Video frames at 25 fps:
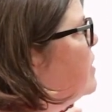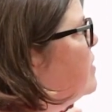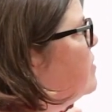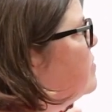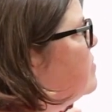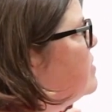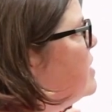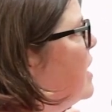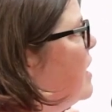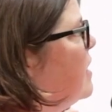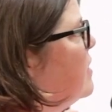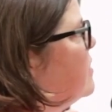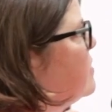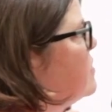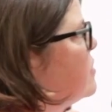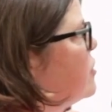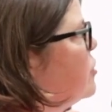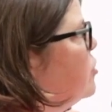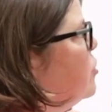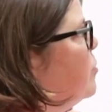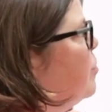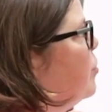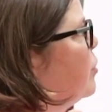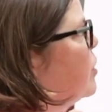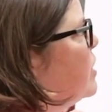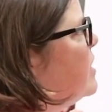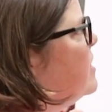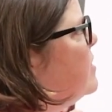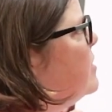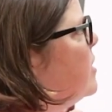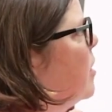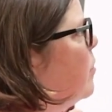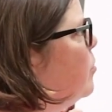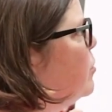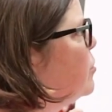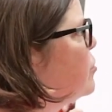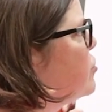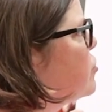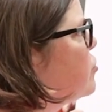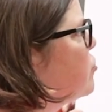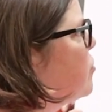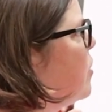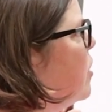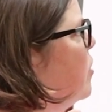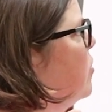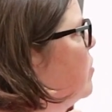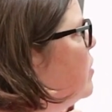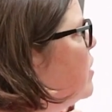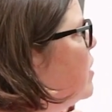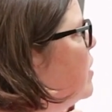it does, and you put a double
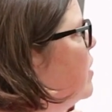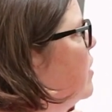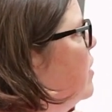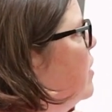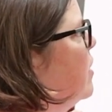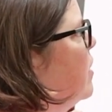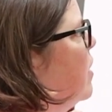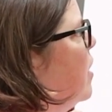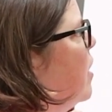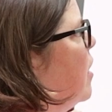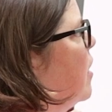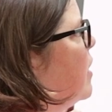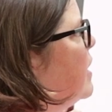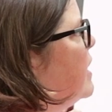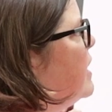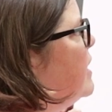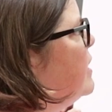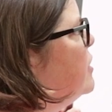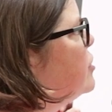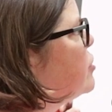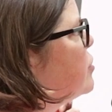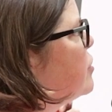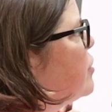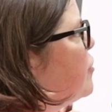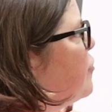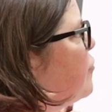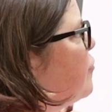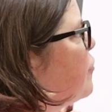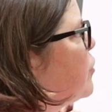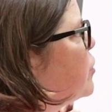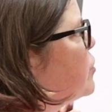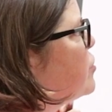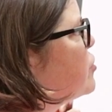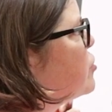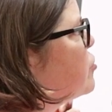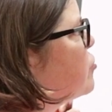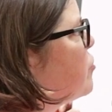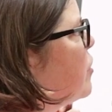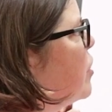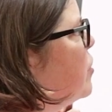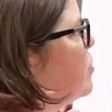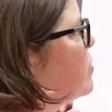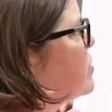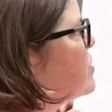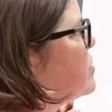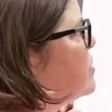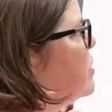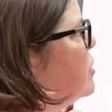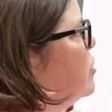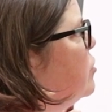stroke on each of the first
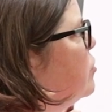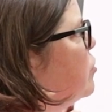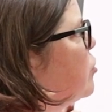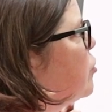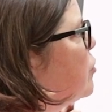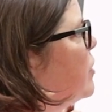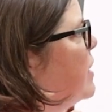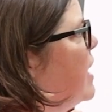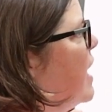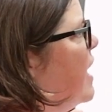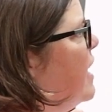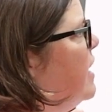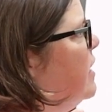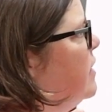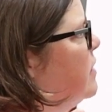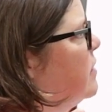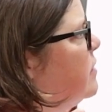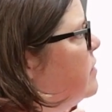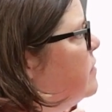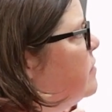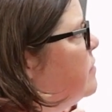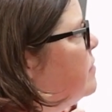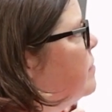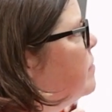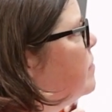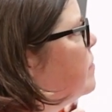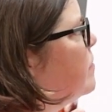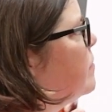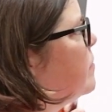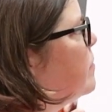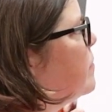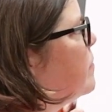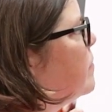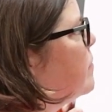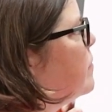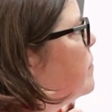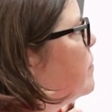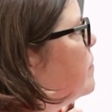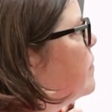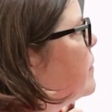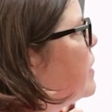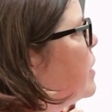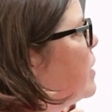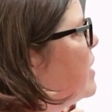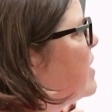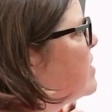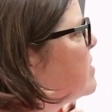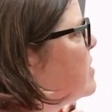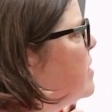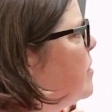strokes that you create,
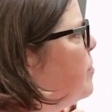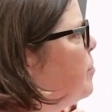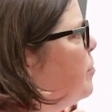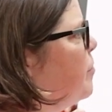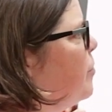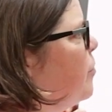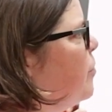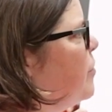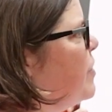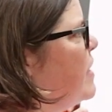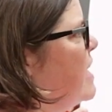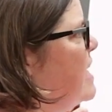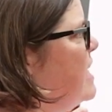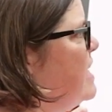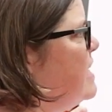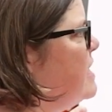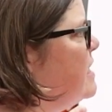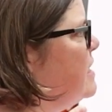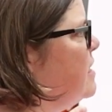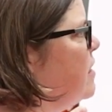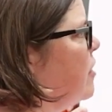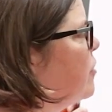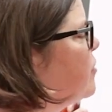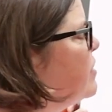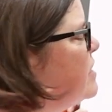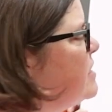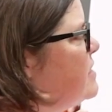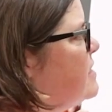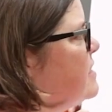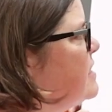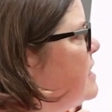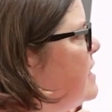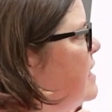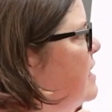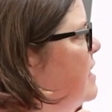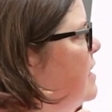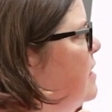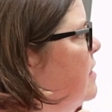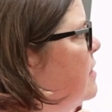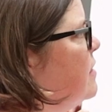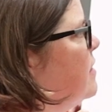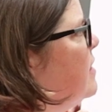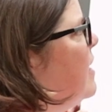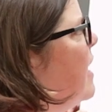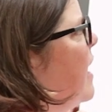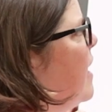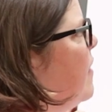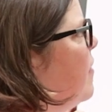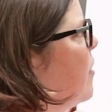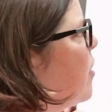except the N or the Z,
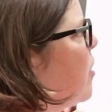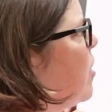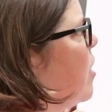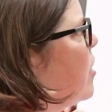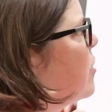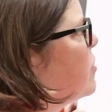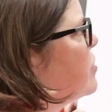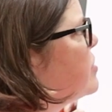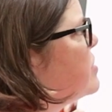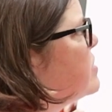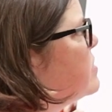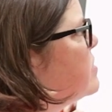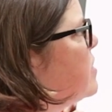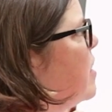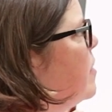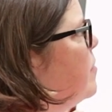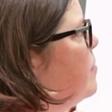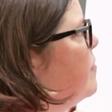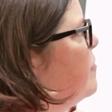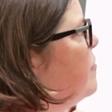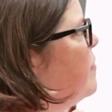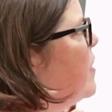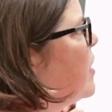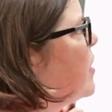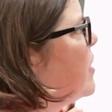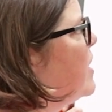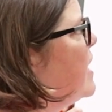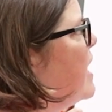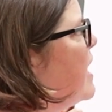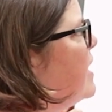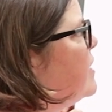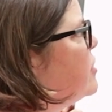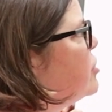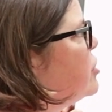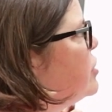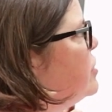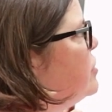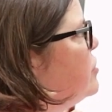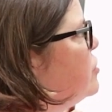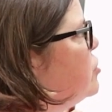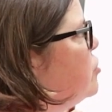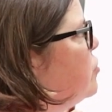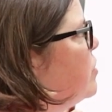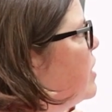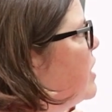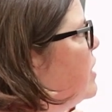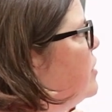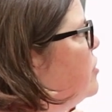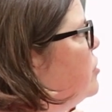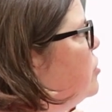and there are some variations
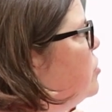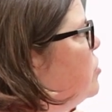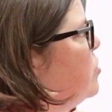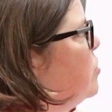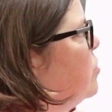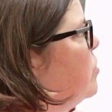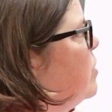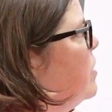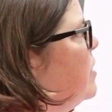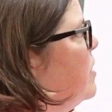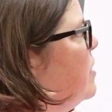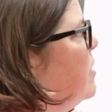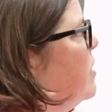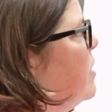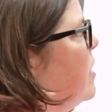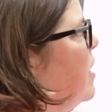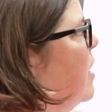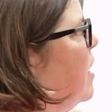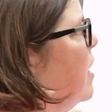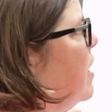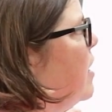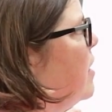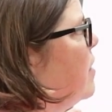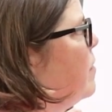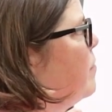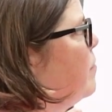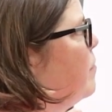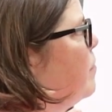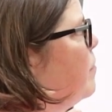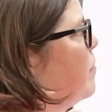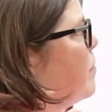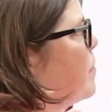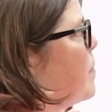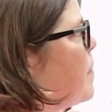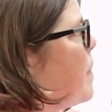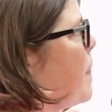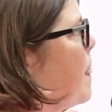you can do. On